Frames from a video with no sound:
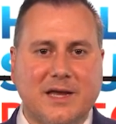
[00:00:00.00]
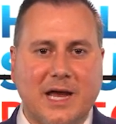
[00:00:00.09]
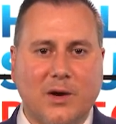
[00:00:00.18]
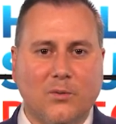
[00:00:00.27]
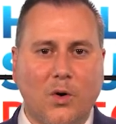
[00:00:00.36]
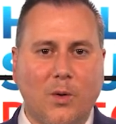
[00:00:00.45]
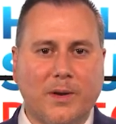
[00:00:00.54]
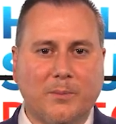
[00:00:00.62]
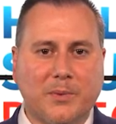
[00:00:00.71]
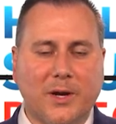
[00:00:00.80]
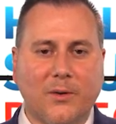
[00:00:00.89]

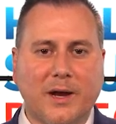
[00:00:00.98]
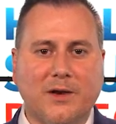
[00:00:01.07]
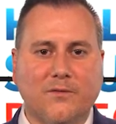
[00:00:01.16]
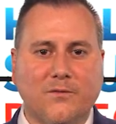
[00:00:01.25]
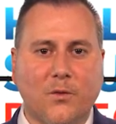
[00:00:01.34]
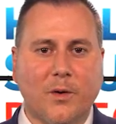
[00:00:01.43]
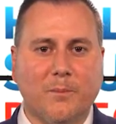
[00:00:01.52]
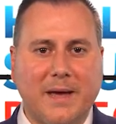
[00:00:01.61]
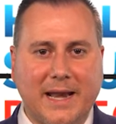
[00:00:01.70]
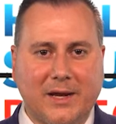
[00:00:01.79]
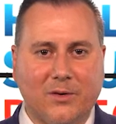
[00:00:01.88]
enrollment period for
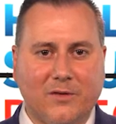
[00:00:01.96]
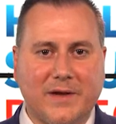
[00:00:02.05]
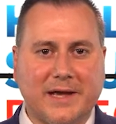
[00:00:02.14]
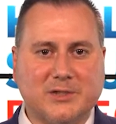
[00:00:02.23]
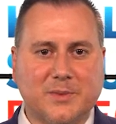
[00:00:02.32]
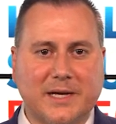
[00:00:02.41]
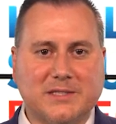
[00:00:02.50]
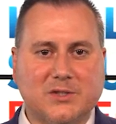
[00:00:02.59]
Medicare Advantage plans.